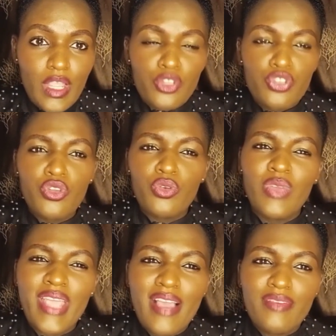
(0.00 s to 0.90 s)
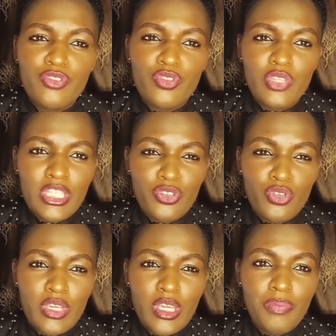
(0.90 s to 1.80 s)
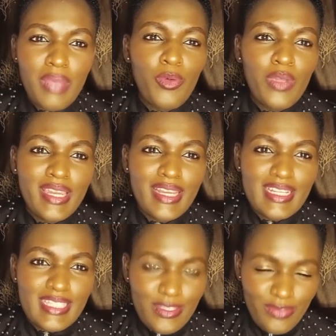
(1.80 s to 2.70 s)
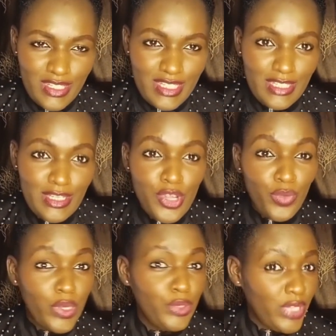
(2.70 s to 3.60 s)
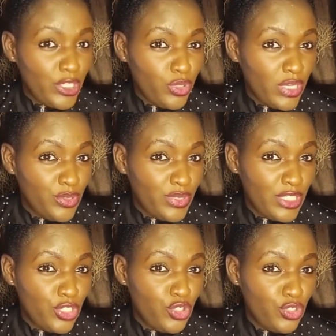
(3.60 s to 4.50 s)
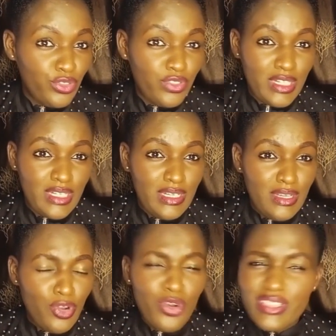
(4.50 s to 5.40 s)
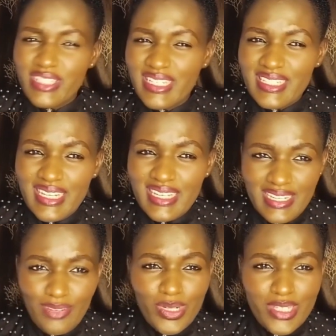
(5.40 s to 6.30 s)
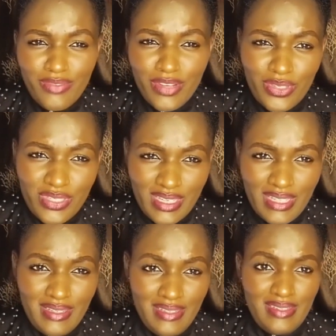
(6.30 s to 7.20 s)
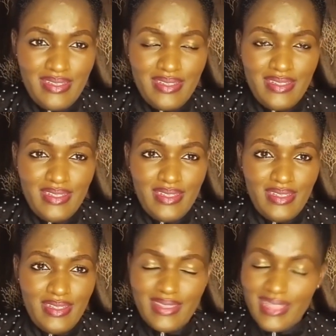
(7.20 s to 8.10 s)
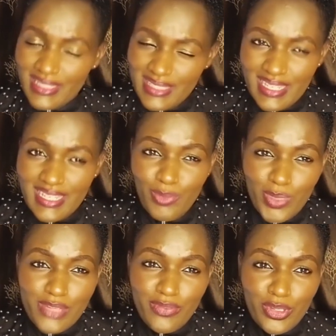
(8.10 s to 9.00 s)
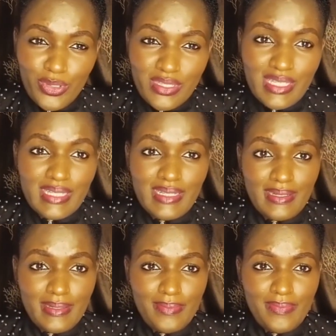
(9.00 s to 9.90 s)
So we have to keep away negativity when we are talking to these children. Because they take in whatever you're saying. They take in whatever you're saying.